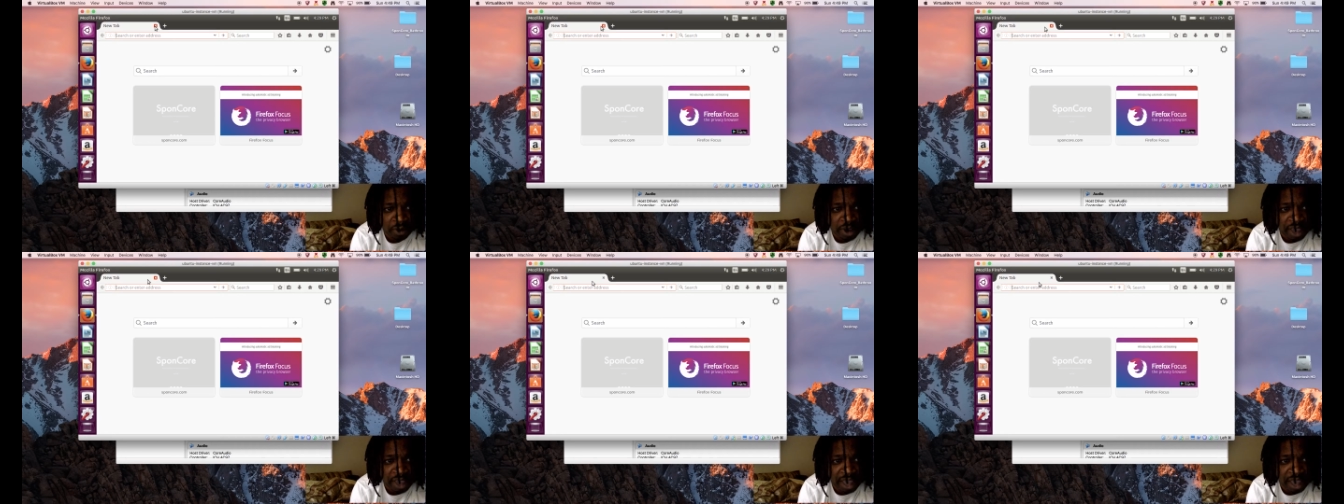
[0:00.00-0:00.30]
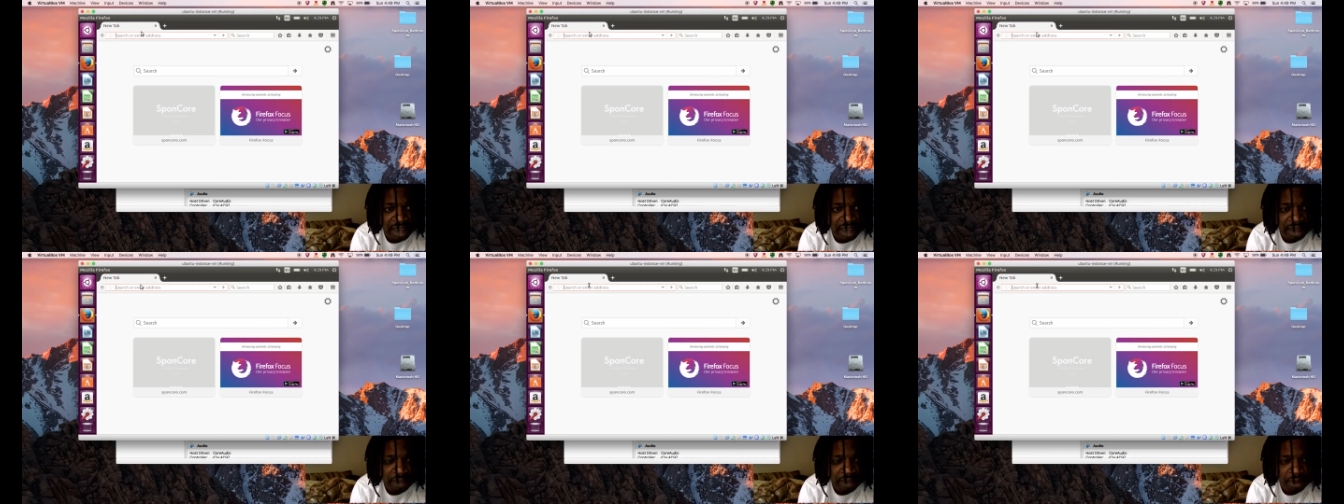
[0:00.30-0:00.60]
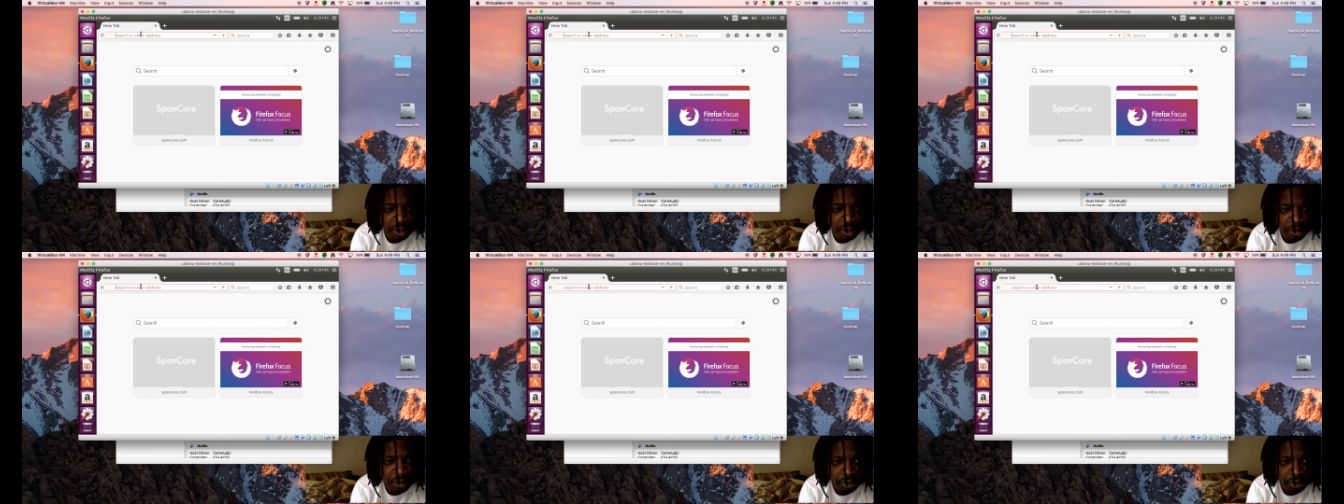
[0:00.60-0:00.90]
I didn't put that
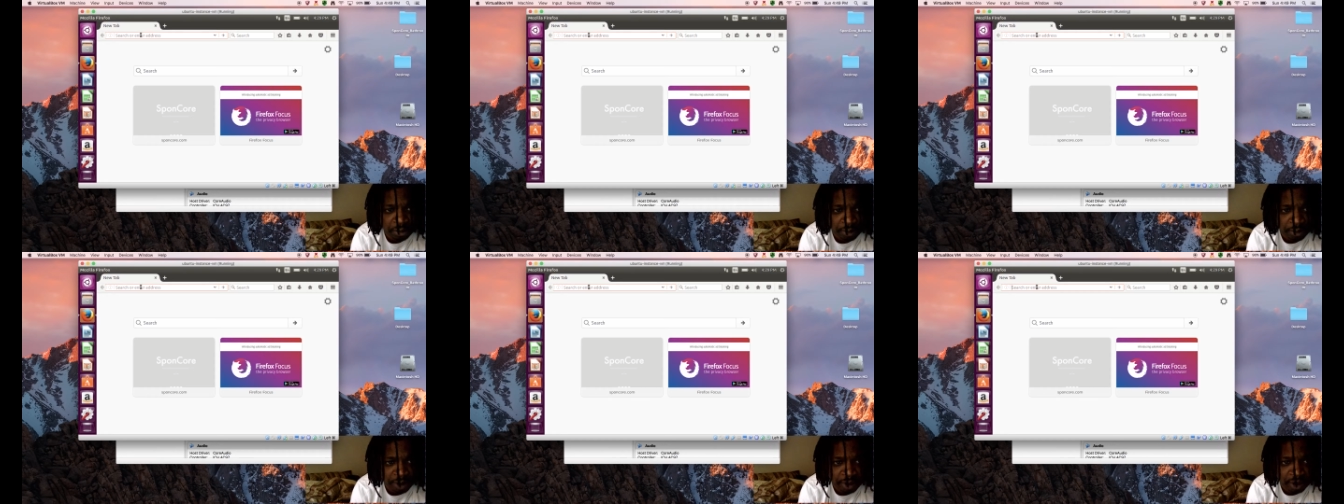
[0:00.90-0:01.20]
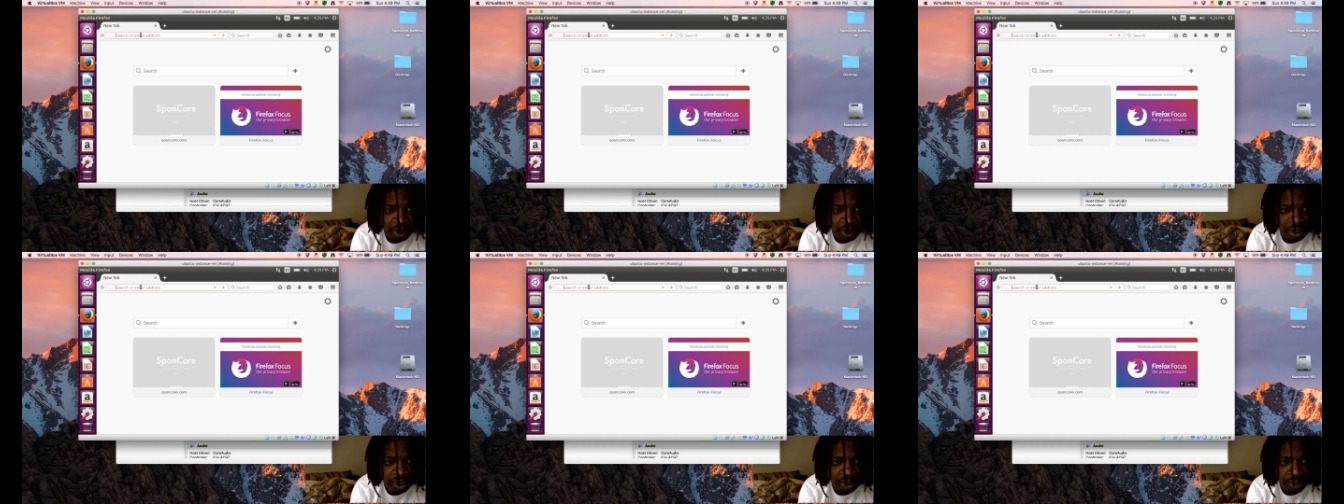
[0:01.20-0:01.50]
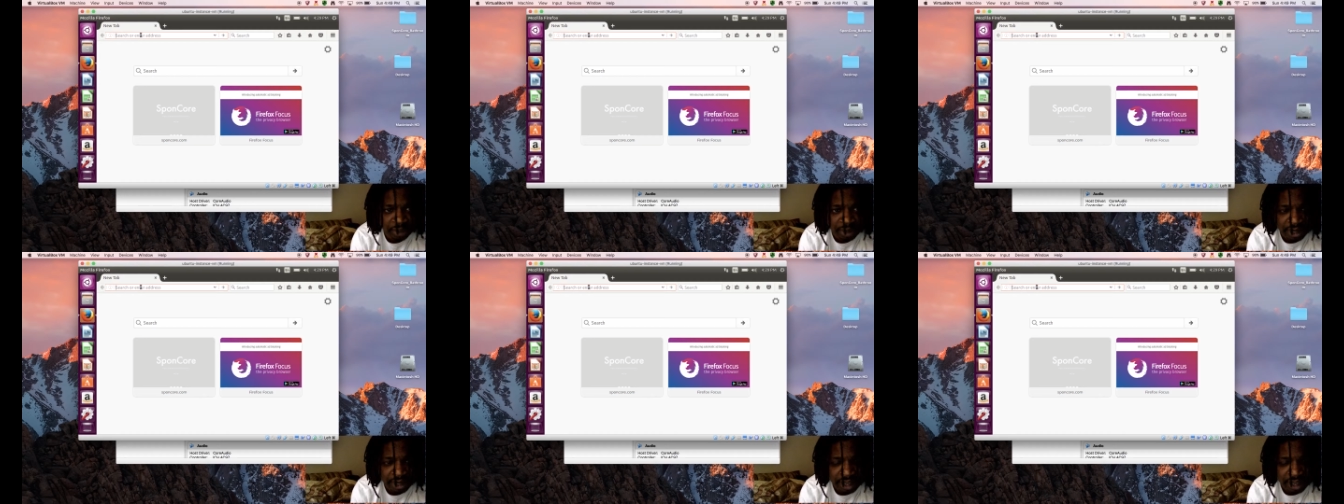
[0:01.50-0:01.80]
much memory on this, but
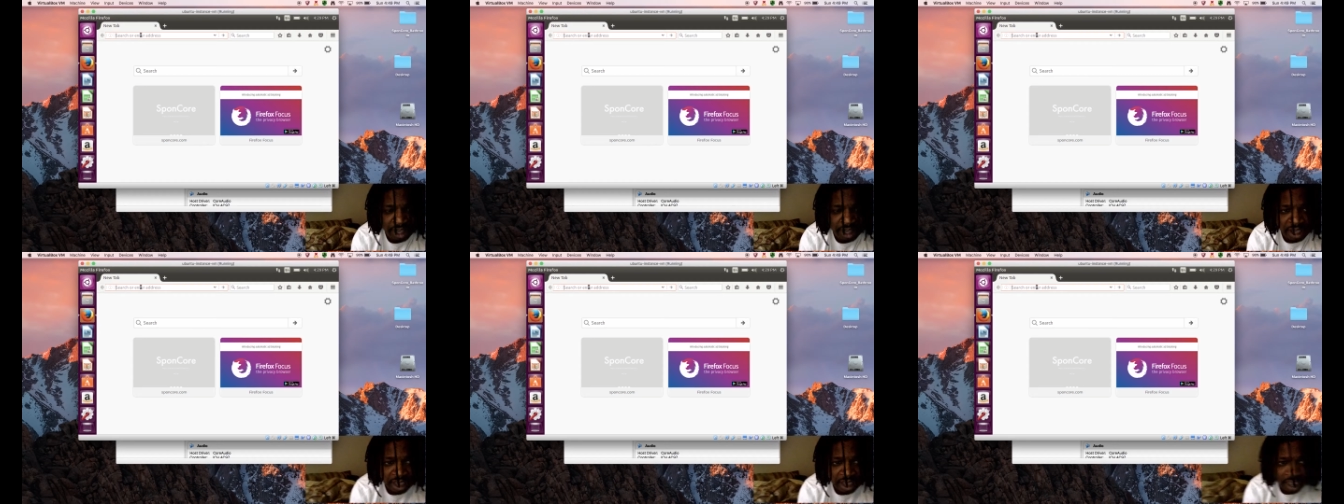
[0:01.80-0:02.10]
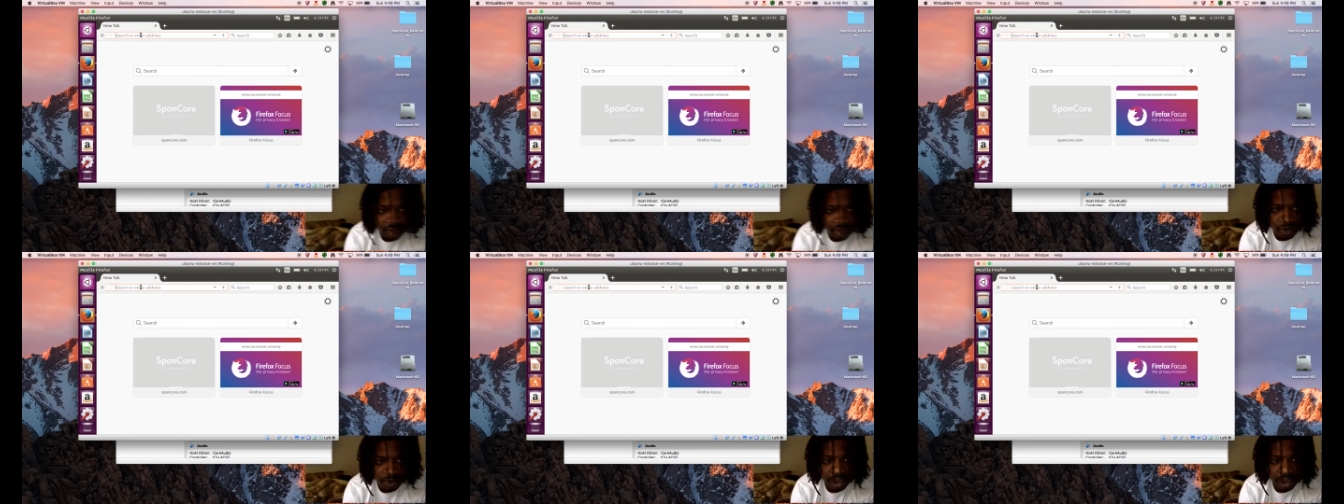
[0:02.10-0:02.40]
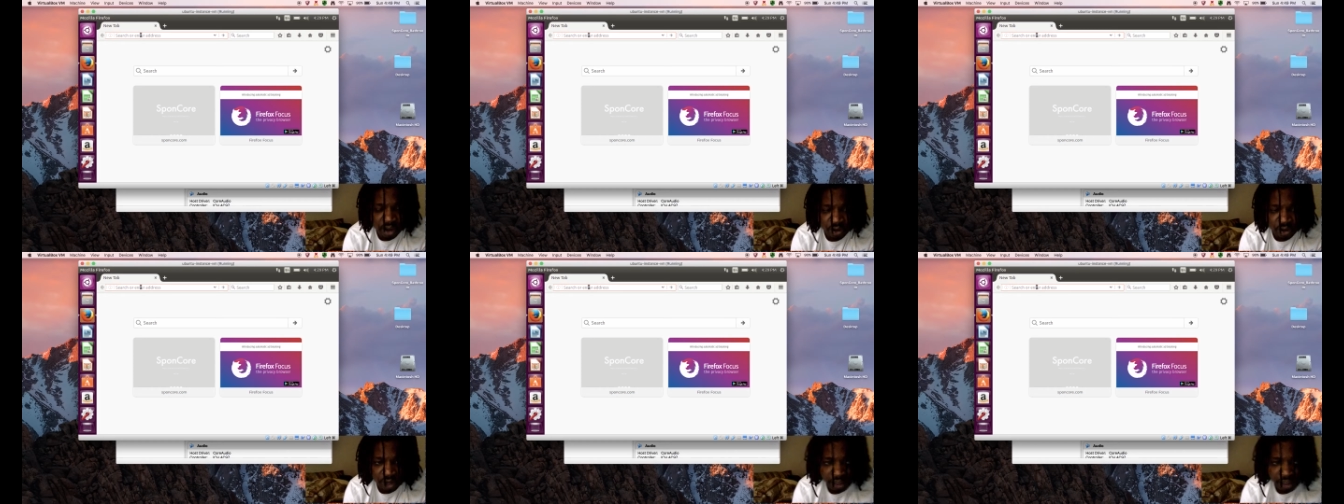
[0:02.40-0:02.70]
if we
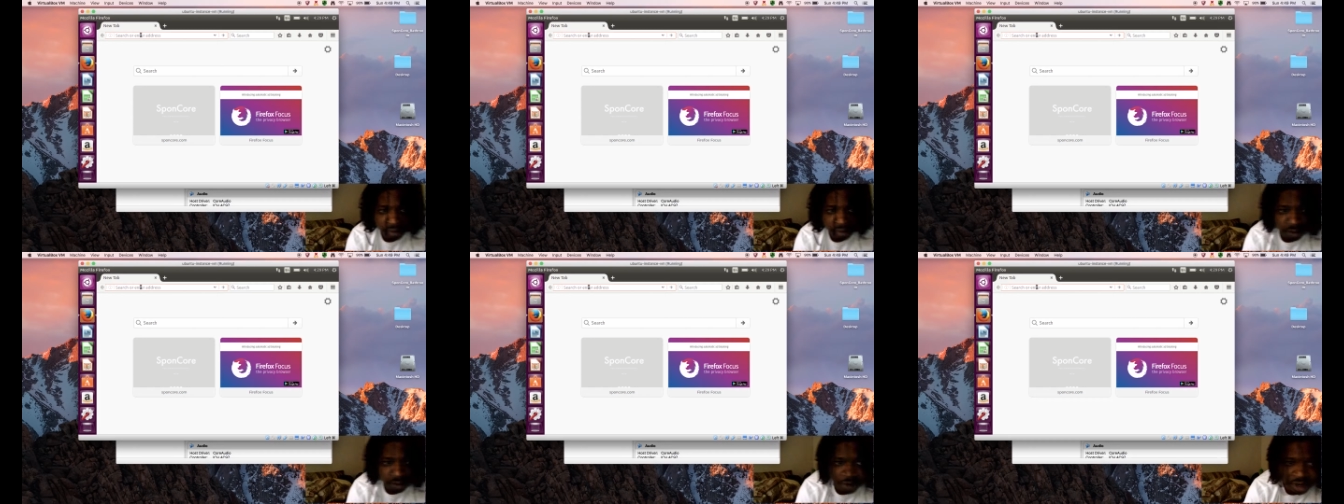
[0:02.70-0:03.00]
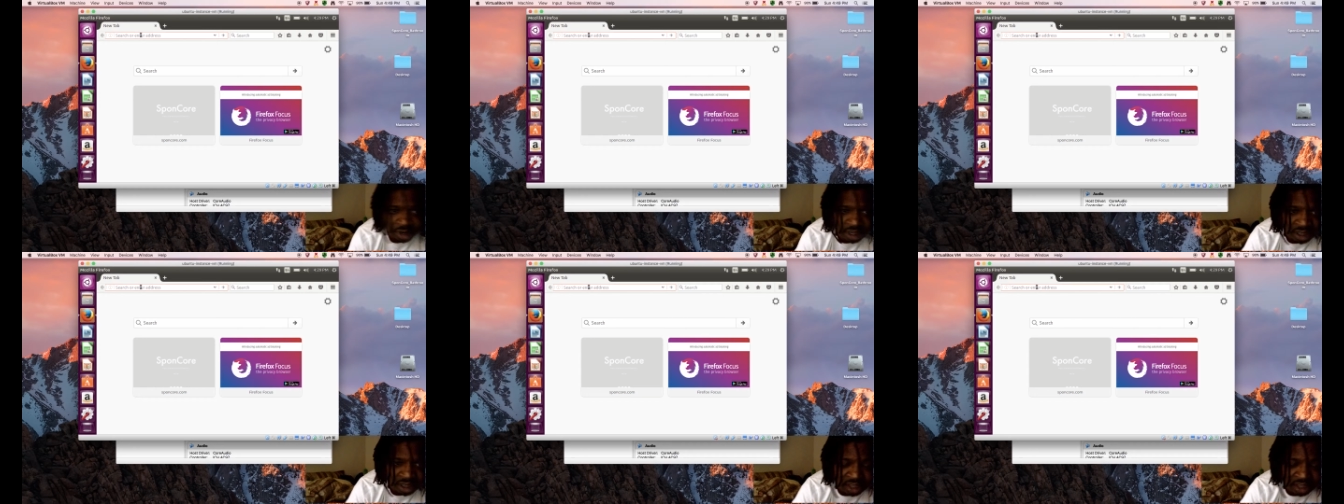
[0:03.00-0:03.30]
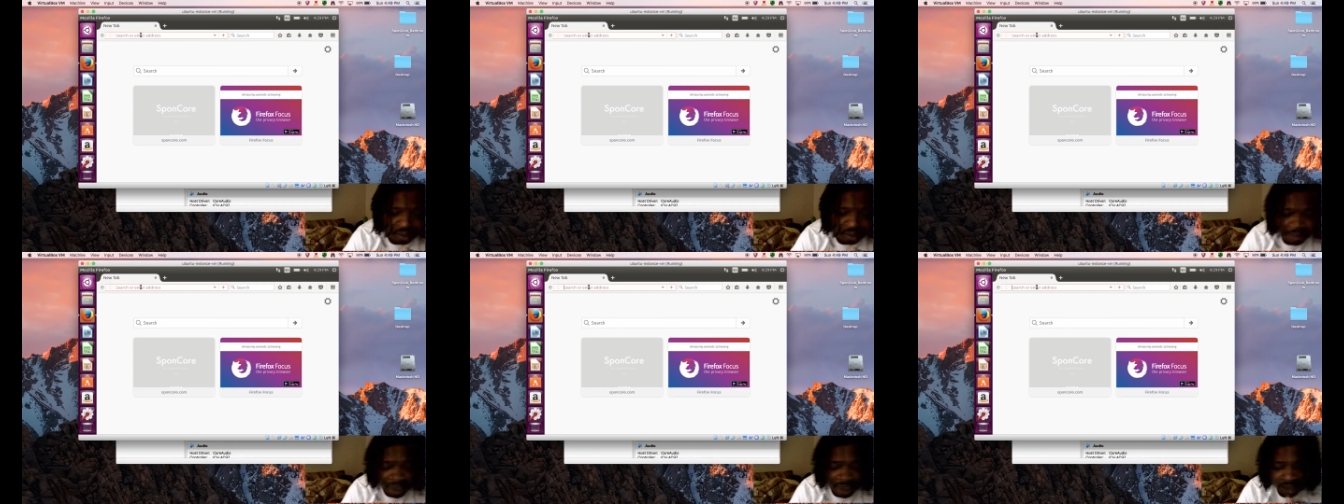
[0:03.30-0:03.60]
increase memory, then the
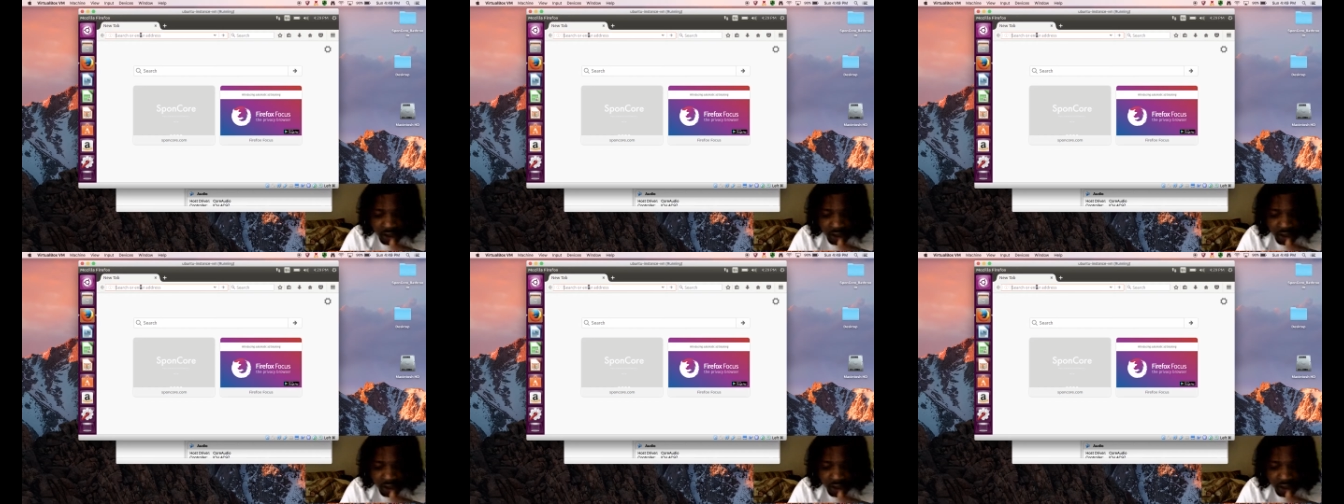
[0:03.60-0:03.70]
pages